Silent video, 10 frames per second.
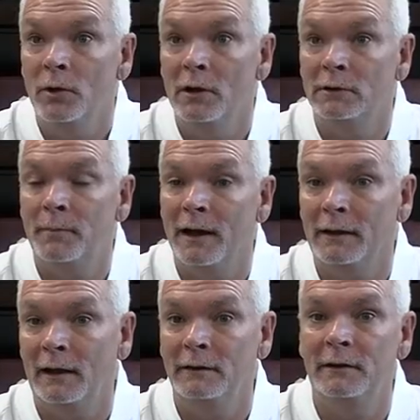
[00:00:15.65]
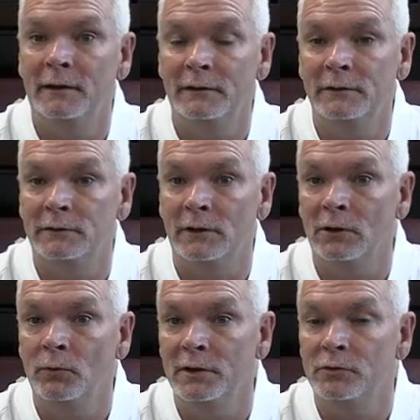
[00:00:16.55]
So here at the Pike County Detention
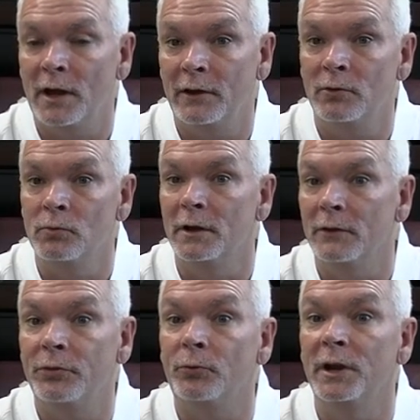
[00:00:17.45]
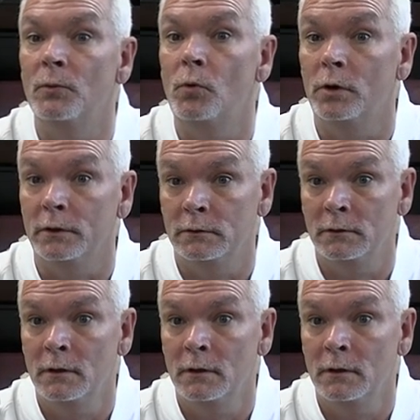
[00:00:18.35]
Center, we try to run it three to one.